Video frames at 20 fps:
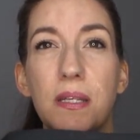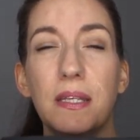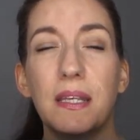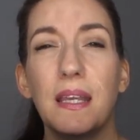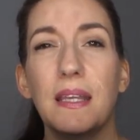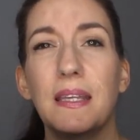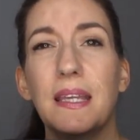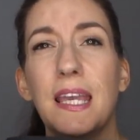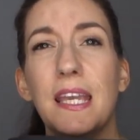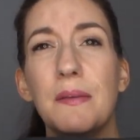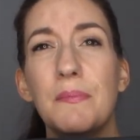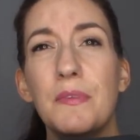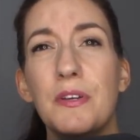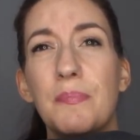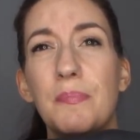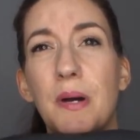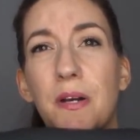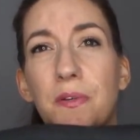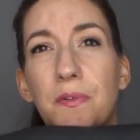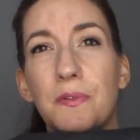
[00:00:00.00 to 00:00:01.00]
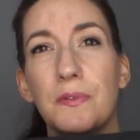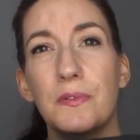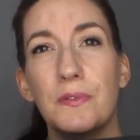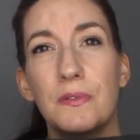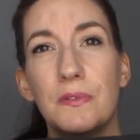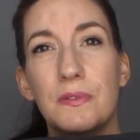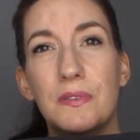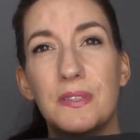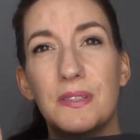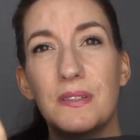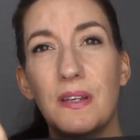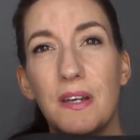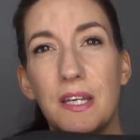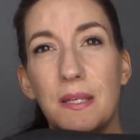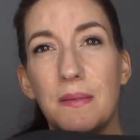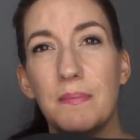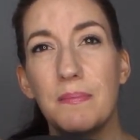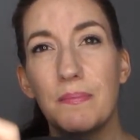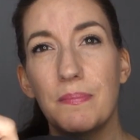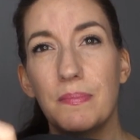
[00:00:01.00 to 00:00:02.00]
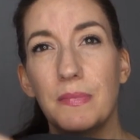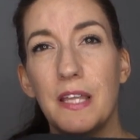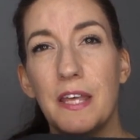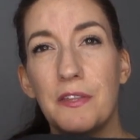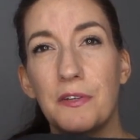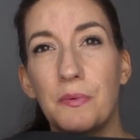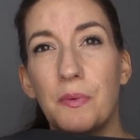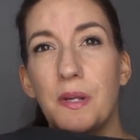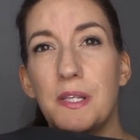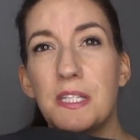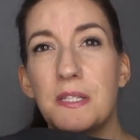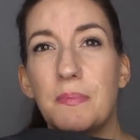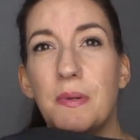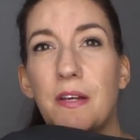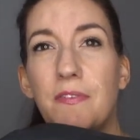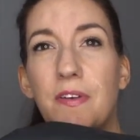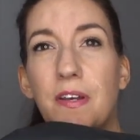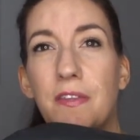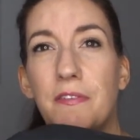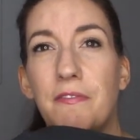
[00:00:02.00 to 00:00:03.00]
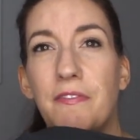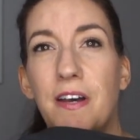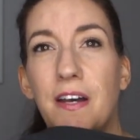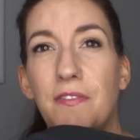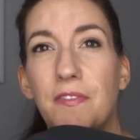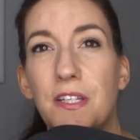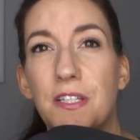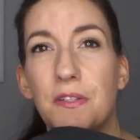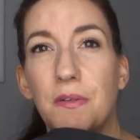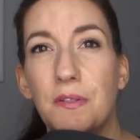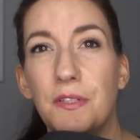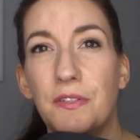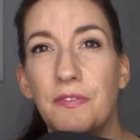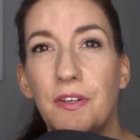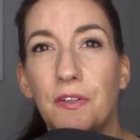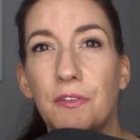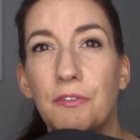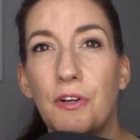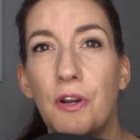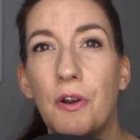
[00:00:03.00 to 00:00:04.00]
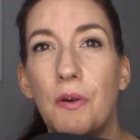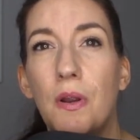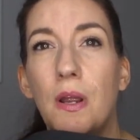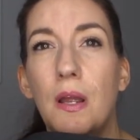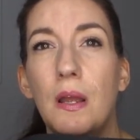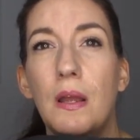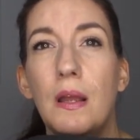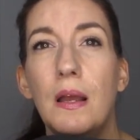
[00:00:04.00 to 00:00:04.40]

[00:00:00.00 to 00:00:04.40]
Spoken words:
It came with buckles type leather ones, but I found them faffy, so I use Velcro.